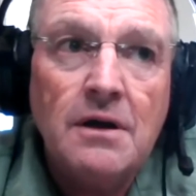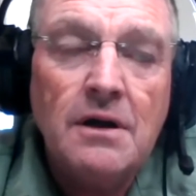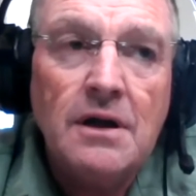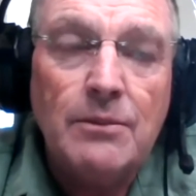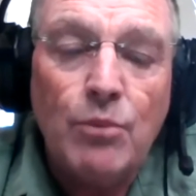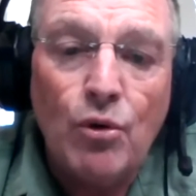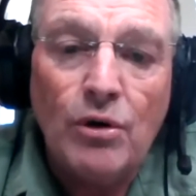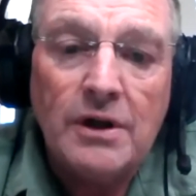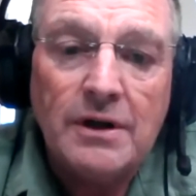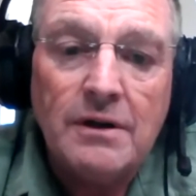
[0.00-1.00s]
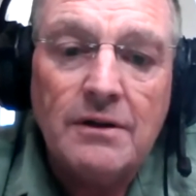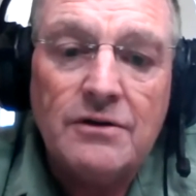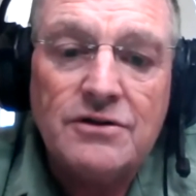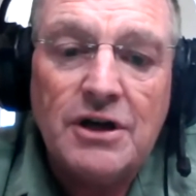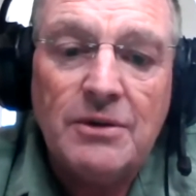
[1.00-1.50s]
in Portland,
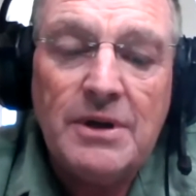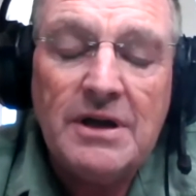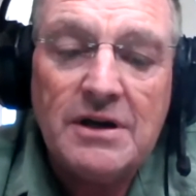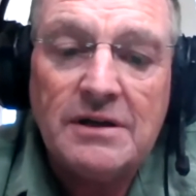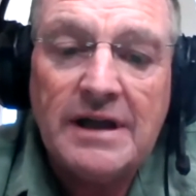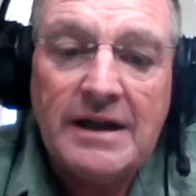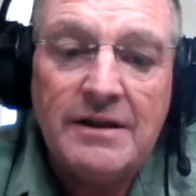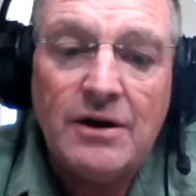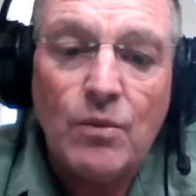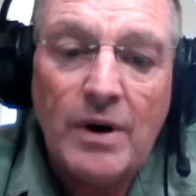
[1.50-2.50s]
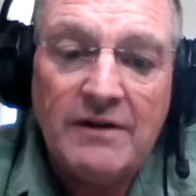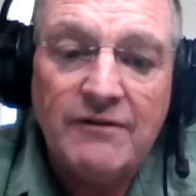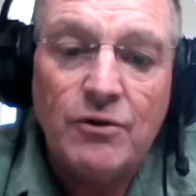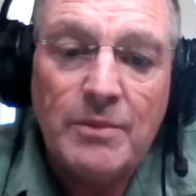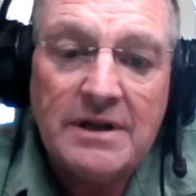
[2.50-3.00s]
there's going to be a young lady there waiting
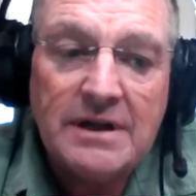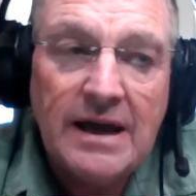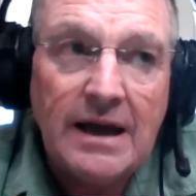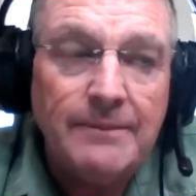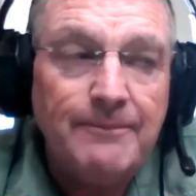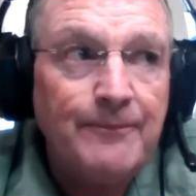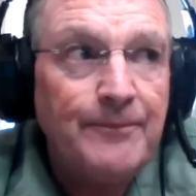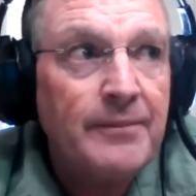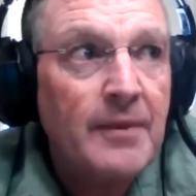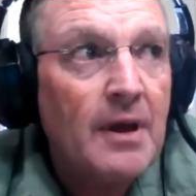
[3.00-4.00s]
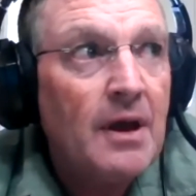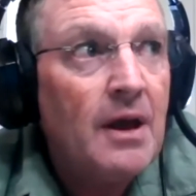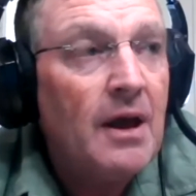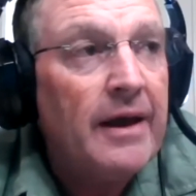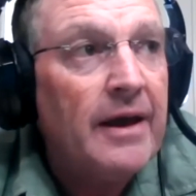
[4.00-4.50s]
for me at the gate.
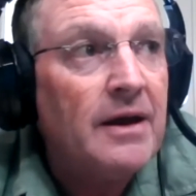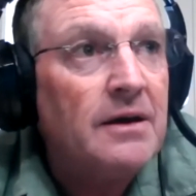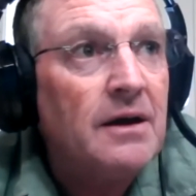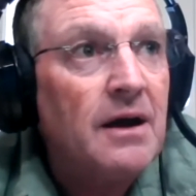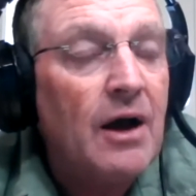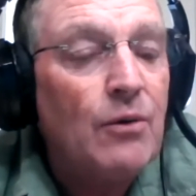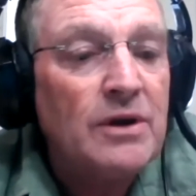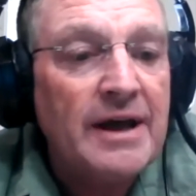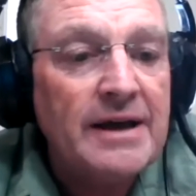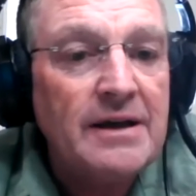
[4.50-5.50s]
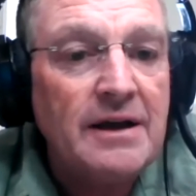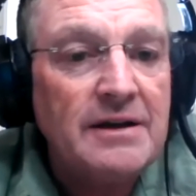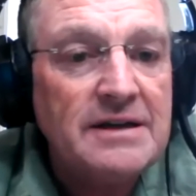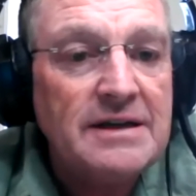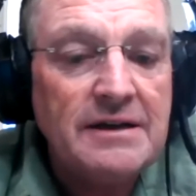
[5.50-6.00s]
And I would like
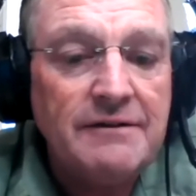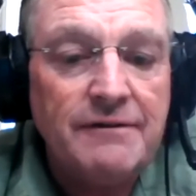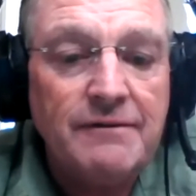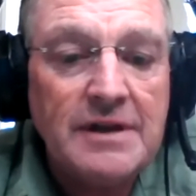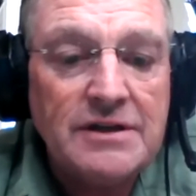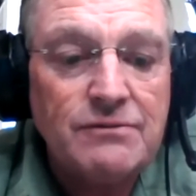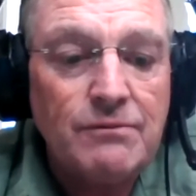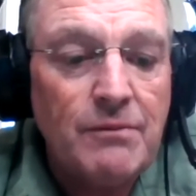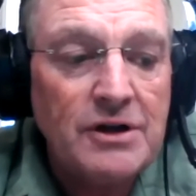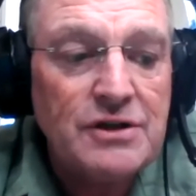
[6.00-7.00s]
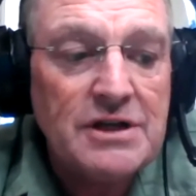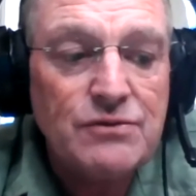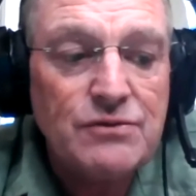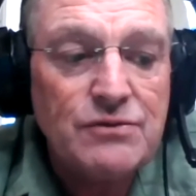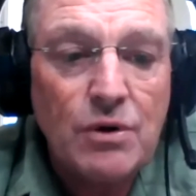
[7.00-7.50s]
to give a bunch of these
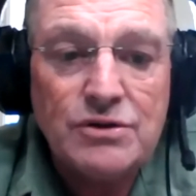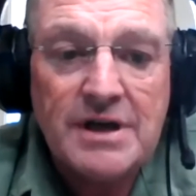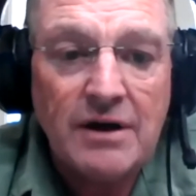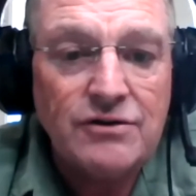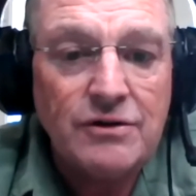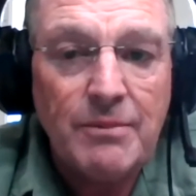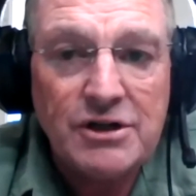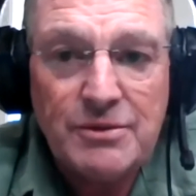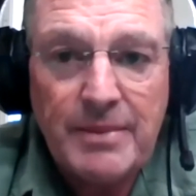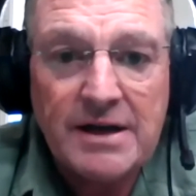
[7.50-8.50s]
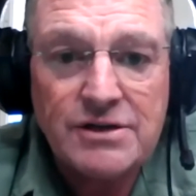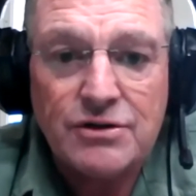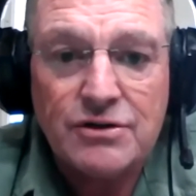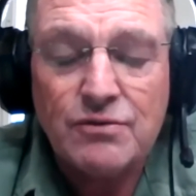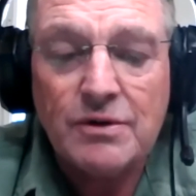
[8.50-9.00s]
roses out to a bunch of
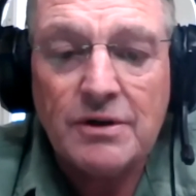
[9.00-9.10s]
passengers with